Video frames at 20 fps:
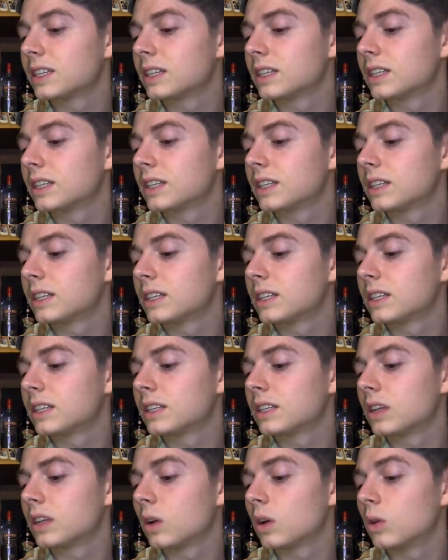
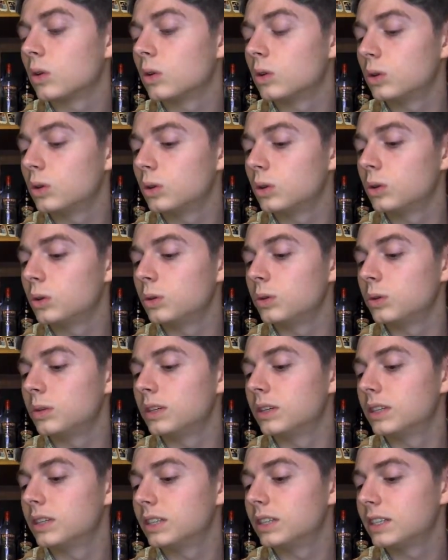
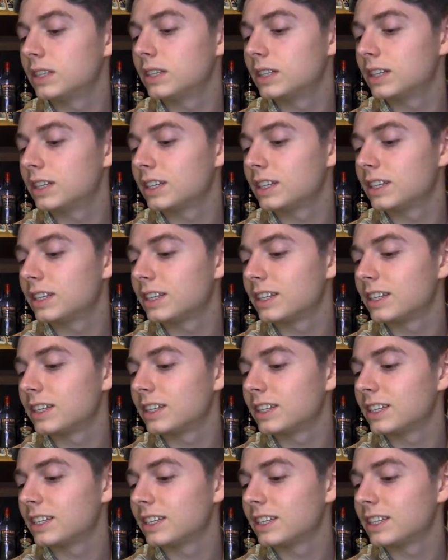
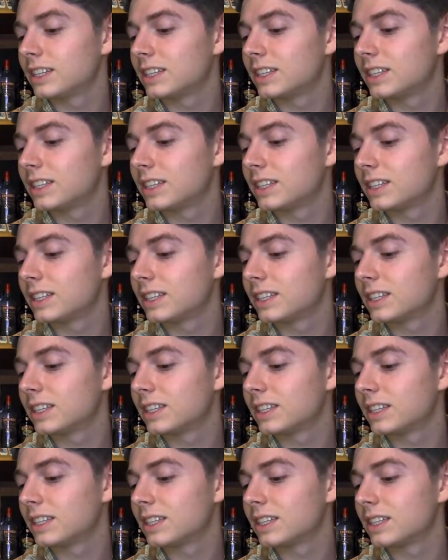
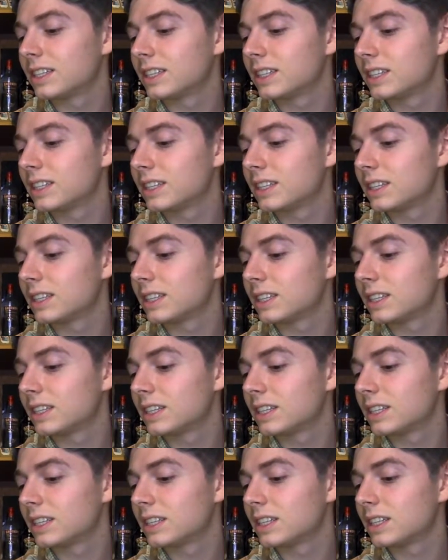This person isn't speaking.